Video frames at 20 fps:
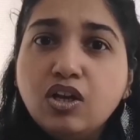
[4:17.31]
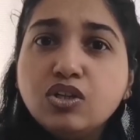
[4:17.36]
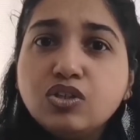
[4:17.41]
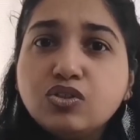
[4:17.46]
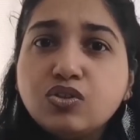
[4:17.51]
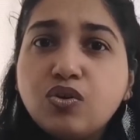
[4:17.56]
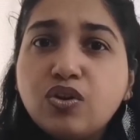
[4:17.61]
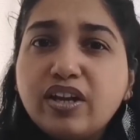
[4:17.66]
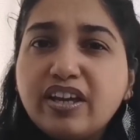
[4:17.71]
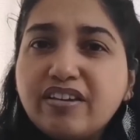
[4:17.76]

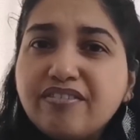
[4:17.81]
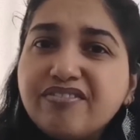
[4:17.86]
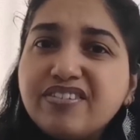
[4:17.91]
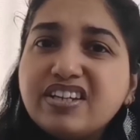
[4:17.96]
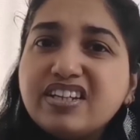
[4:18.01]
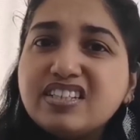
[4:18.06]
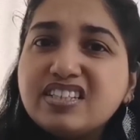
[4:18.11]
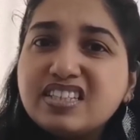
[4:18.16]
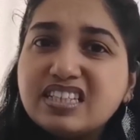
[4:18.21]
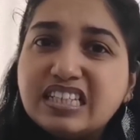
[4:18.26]
So if
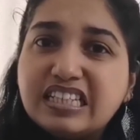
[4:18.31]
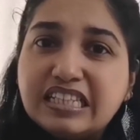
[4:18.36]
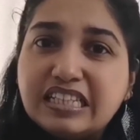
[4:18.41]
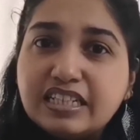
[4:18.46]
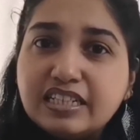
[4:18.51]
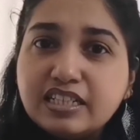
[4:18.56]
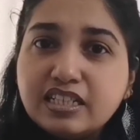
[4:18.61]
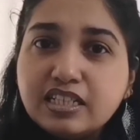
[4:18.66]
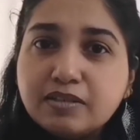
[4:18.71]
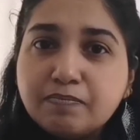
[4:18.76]
it is
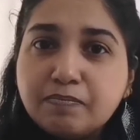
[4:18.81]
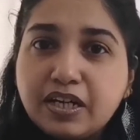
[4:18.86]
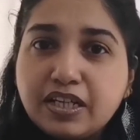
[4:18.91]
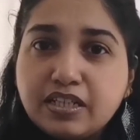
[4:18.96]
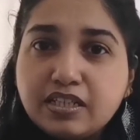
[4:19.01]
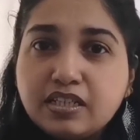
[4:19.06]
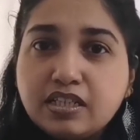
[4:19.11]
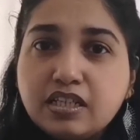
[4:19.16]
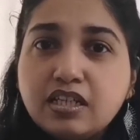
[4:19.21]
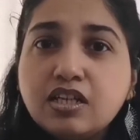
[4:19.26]
little
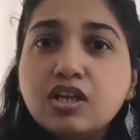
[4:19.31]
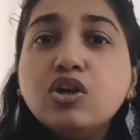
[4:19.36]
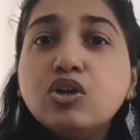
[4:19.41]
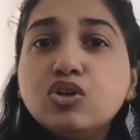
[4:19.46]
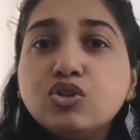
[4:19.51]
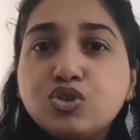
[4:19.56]
spicy,